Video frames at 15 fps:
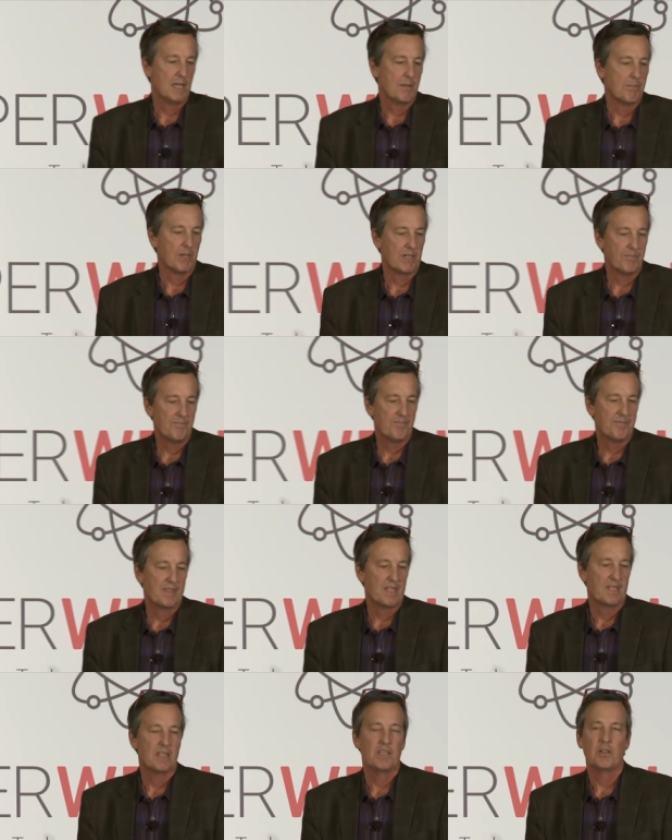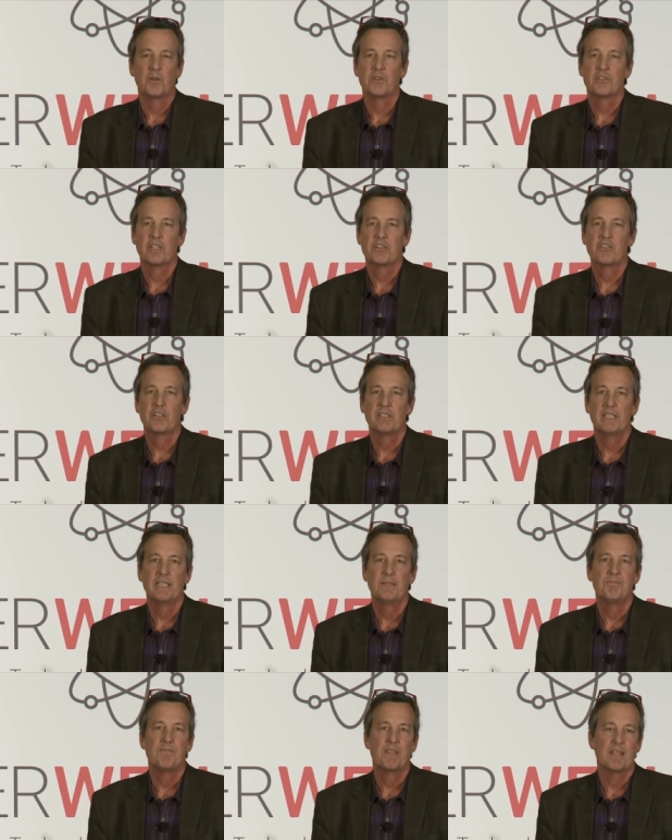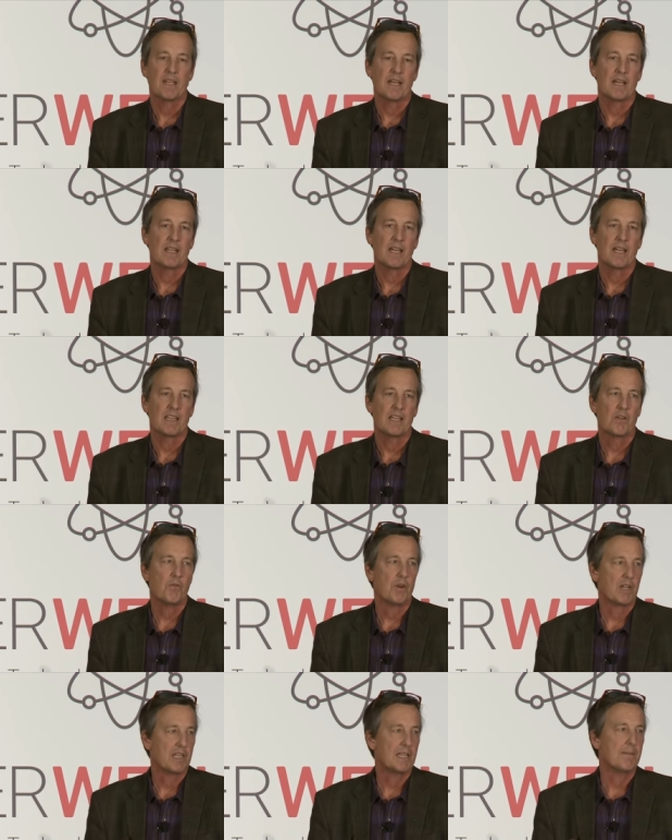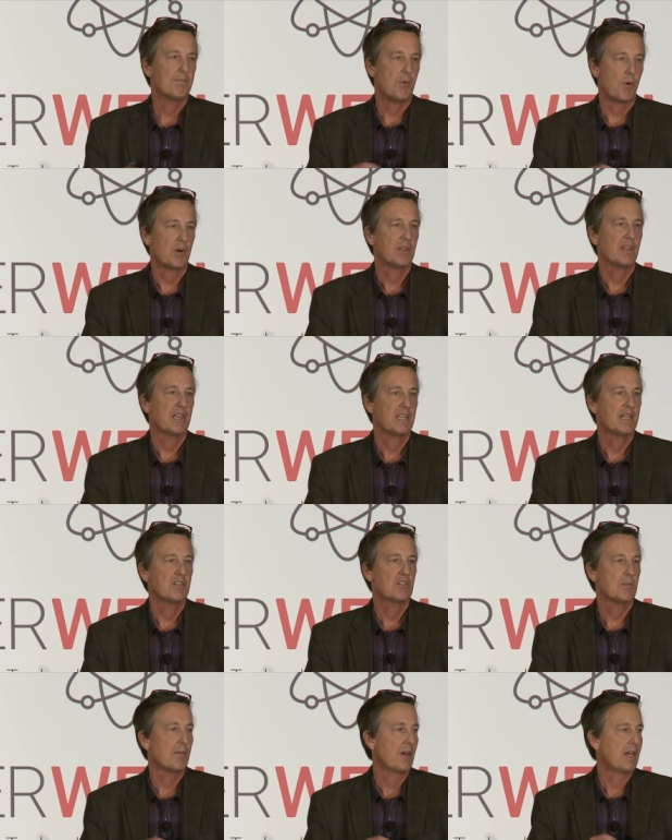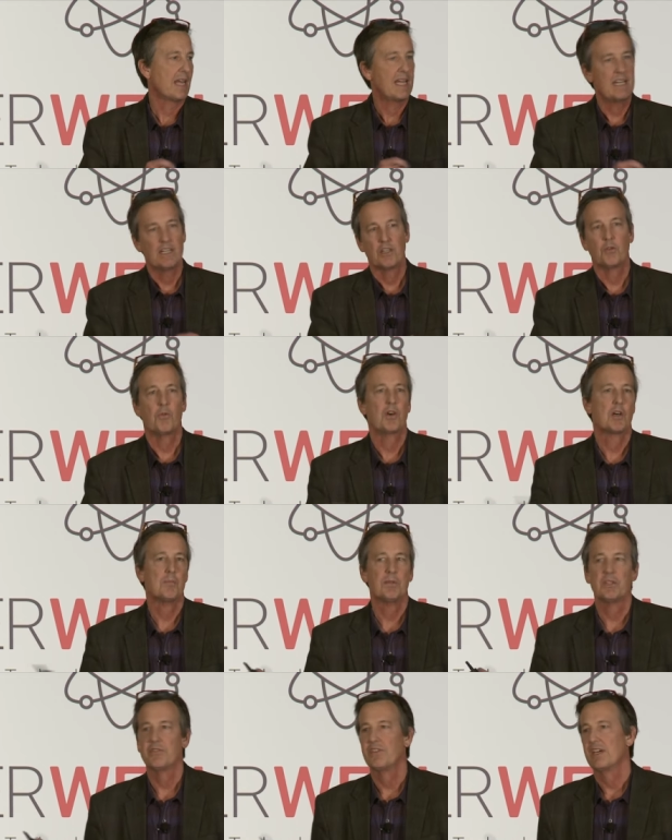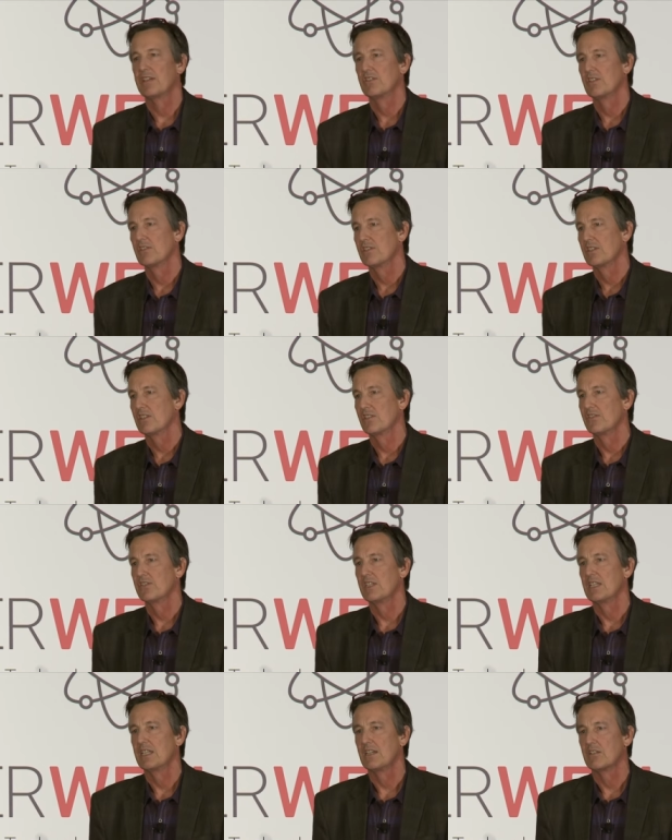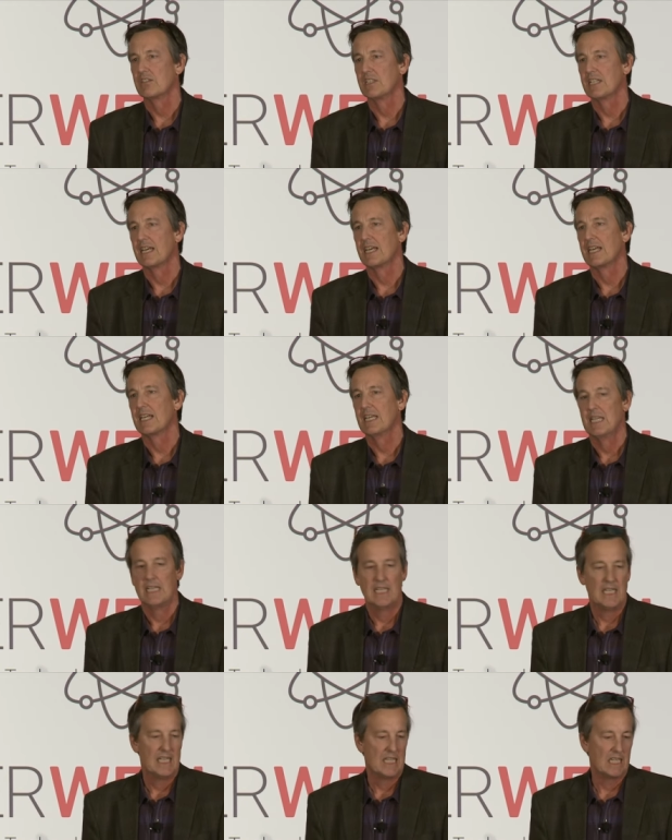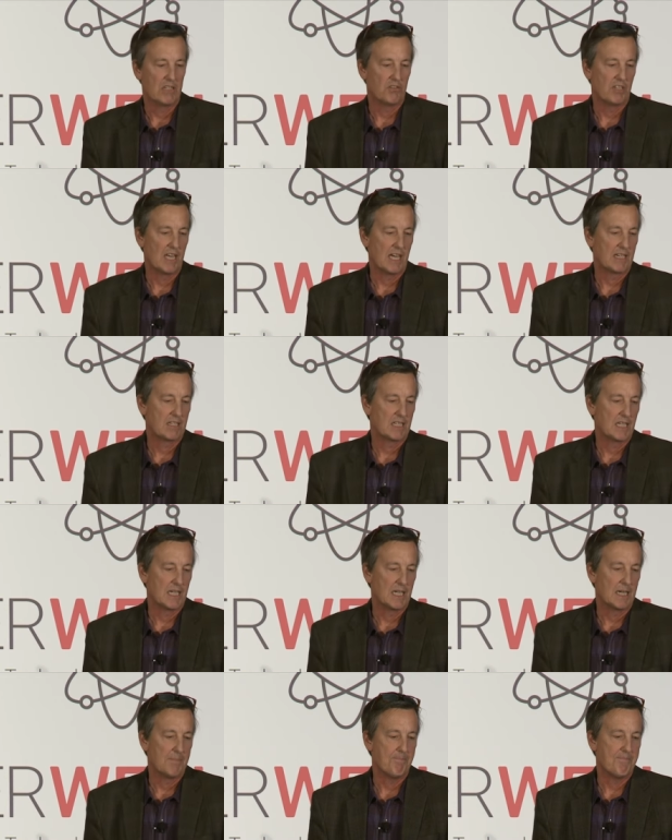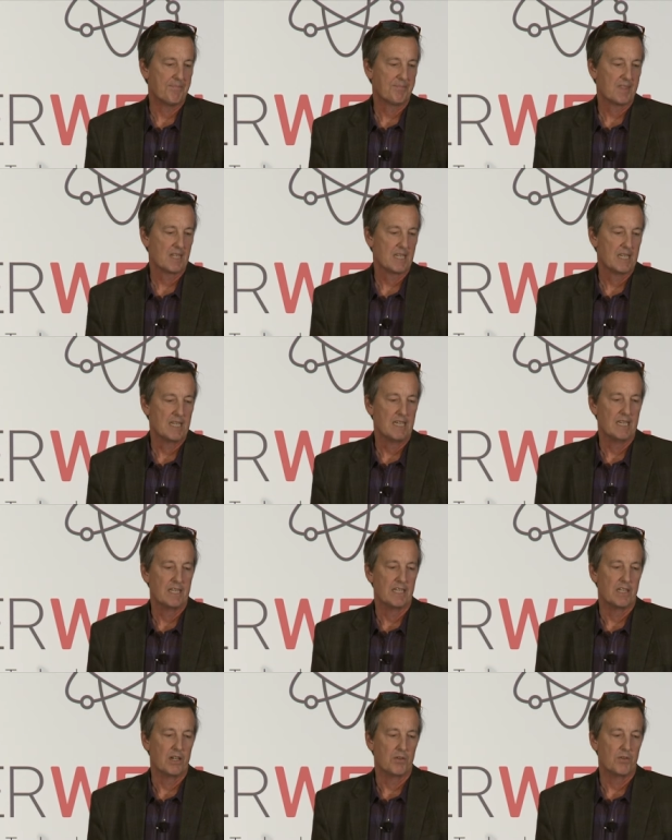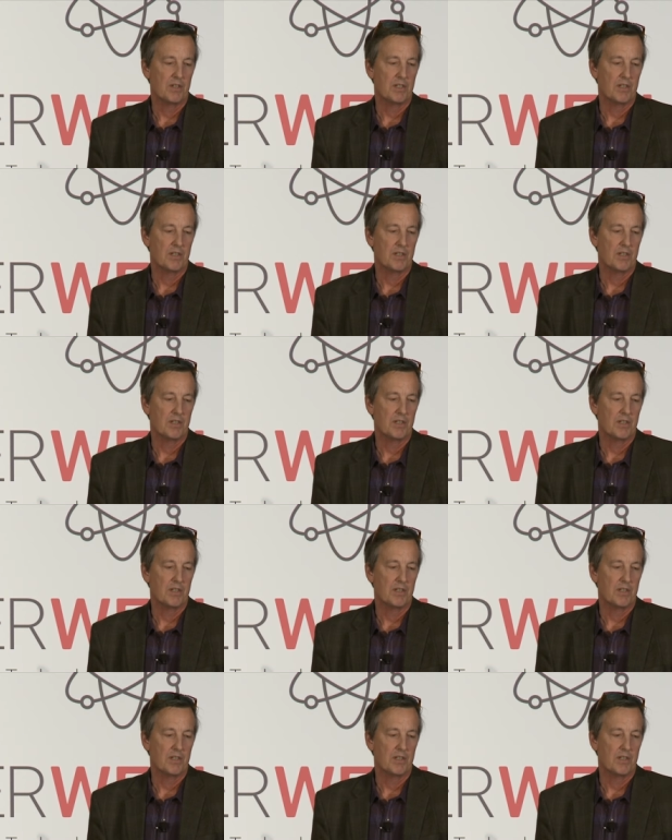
But you know, essentially, I, I think one of the important things about any of the wearable devices that you've seen here today is that um, you know